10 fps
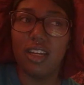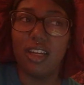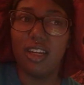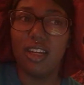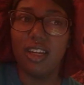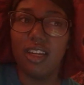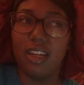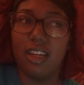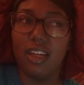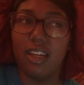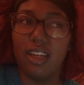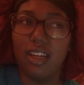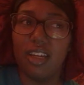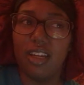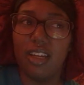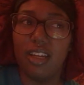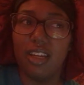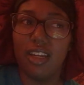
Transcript: [no speech]